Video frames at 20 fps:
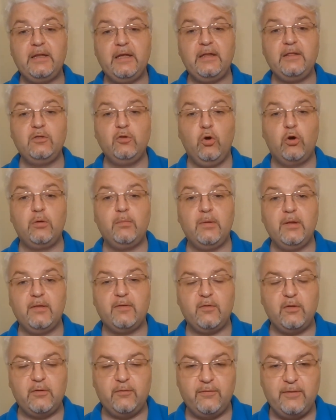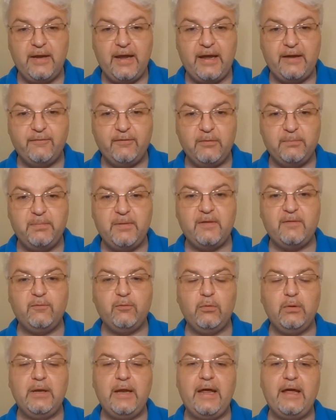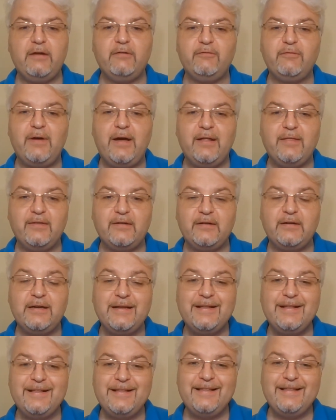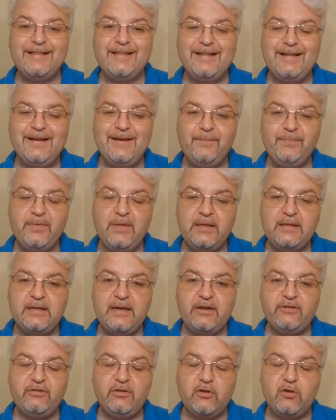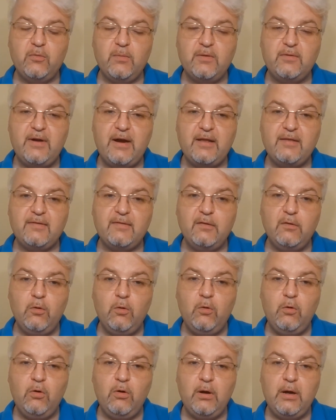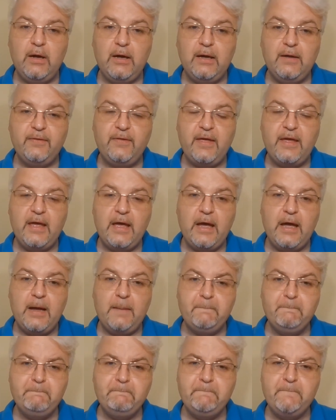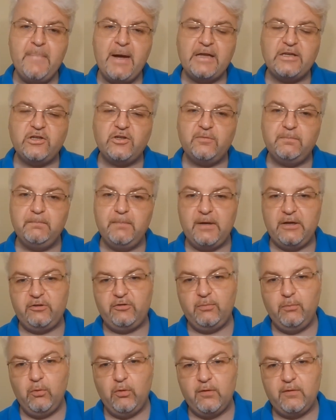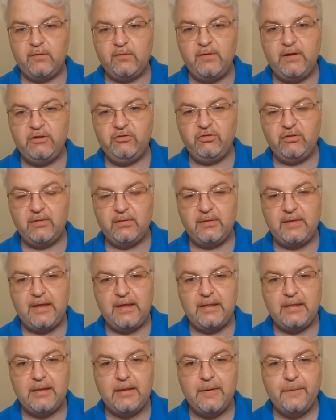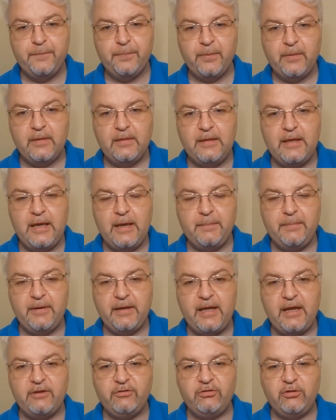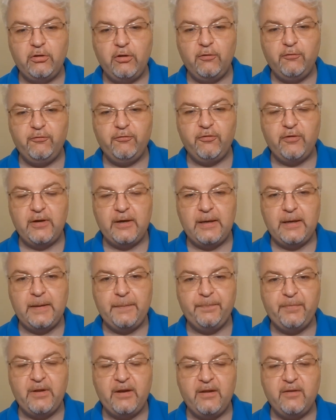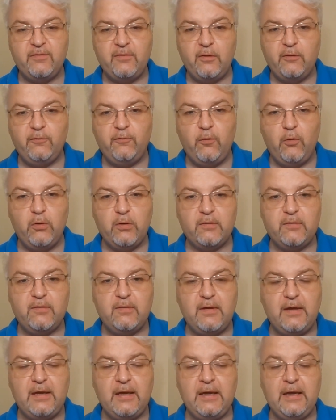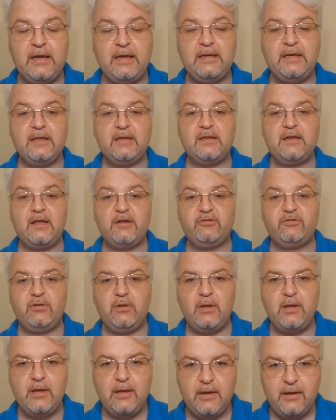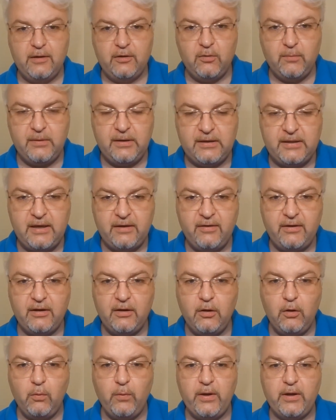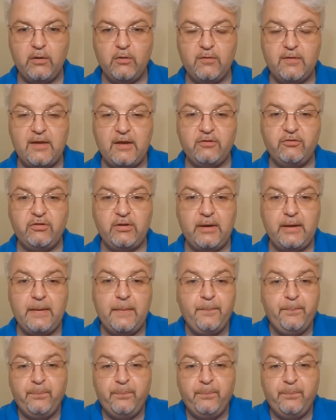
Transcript: normal sort of life, in peaceful life under international human rights law, they are much more stringent than the application of lethal force in international humanitarian law, where you essentially